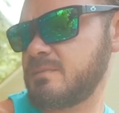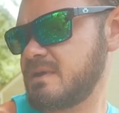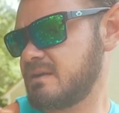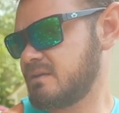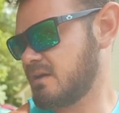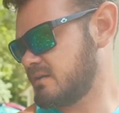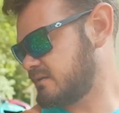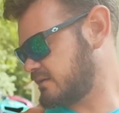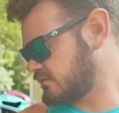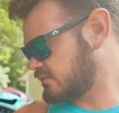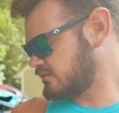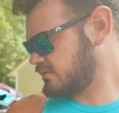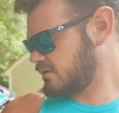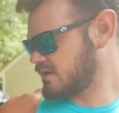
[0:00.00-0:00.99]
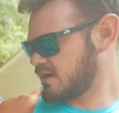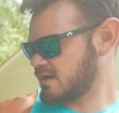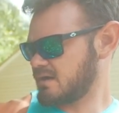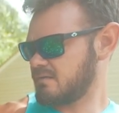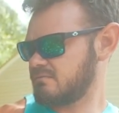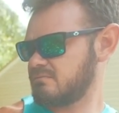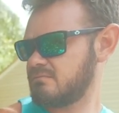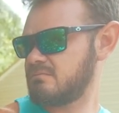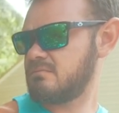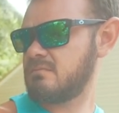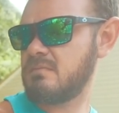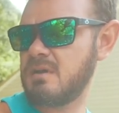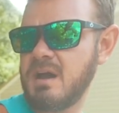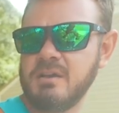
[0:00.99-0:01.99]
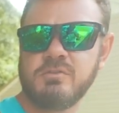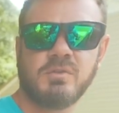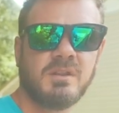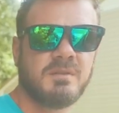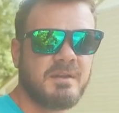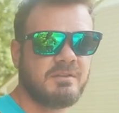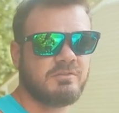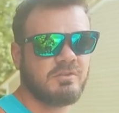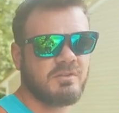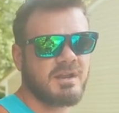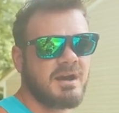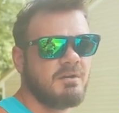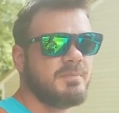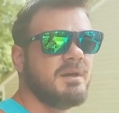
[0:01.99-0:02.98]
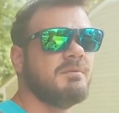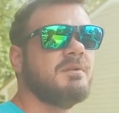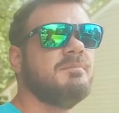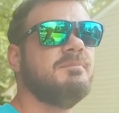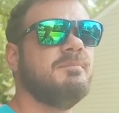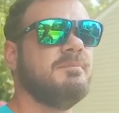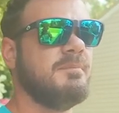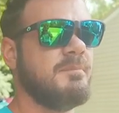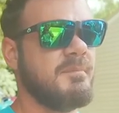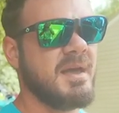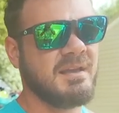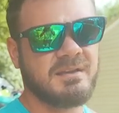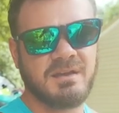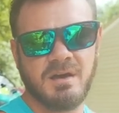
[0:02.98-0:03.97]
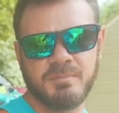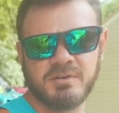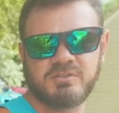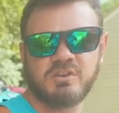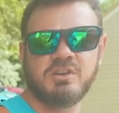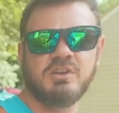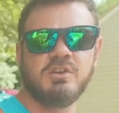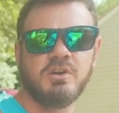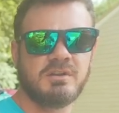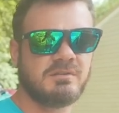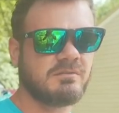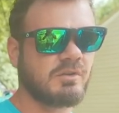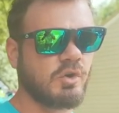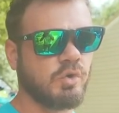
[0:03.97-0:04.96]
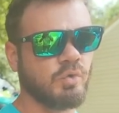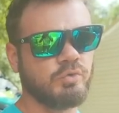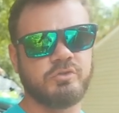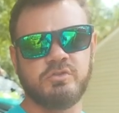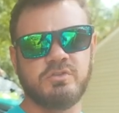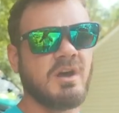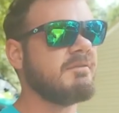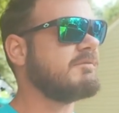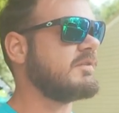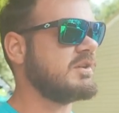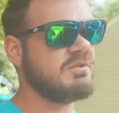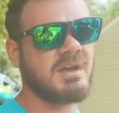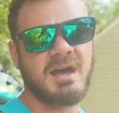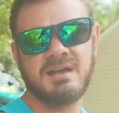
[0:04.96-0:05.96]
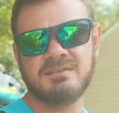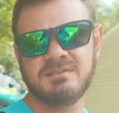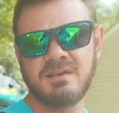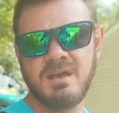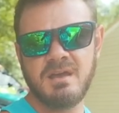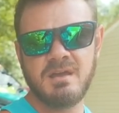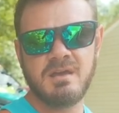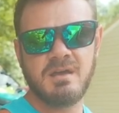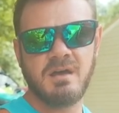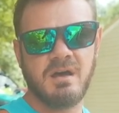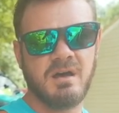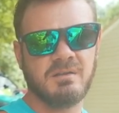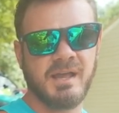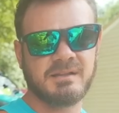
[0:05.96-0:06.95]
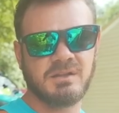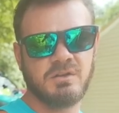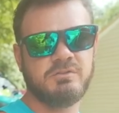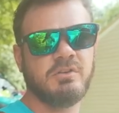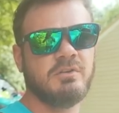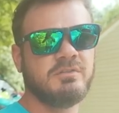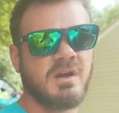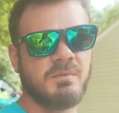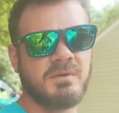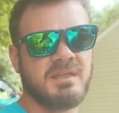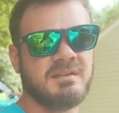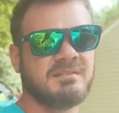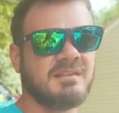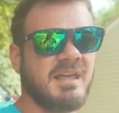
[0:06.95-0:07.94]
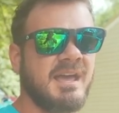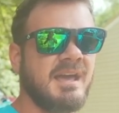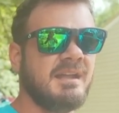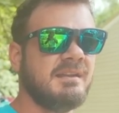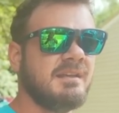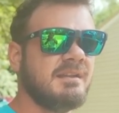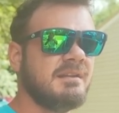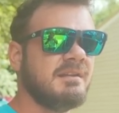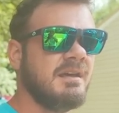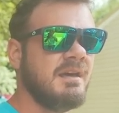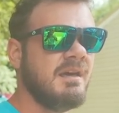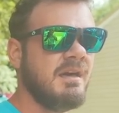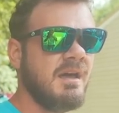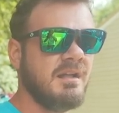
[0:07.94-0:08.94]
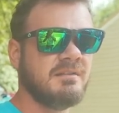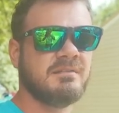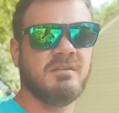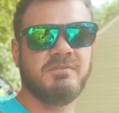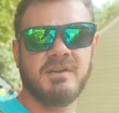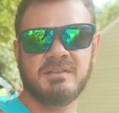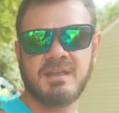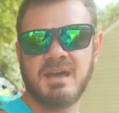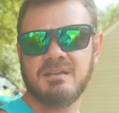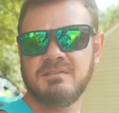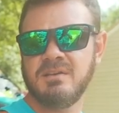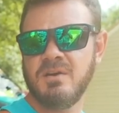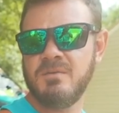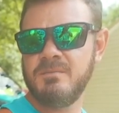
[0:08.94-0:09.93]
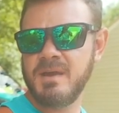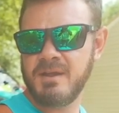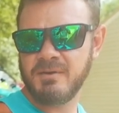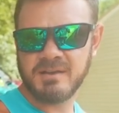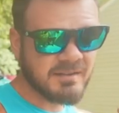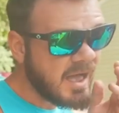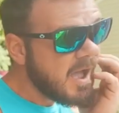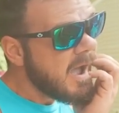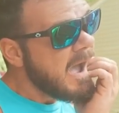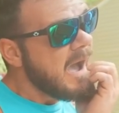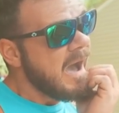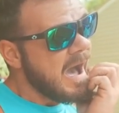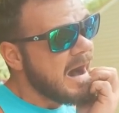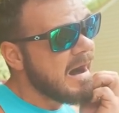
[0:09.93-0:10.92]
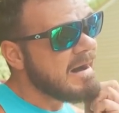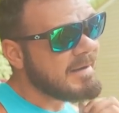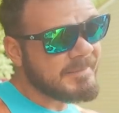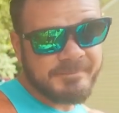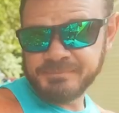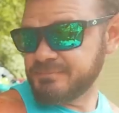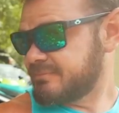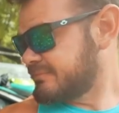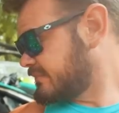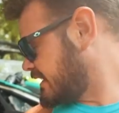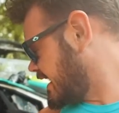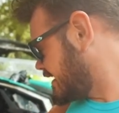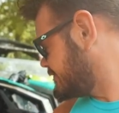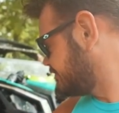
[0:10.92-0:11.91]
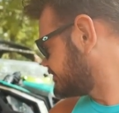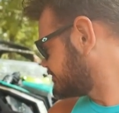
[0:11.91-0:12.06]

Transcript: to be a done deal. Um, I just wanted to make sure that I would be able to make a bunch of good, cool stuff for you guys. Uh, like Lojo's done with his land and, and stuff like that. So anyways, uh, yeah,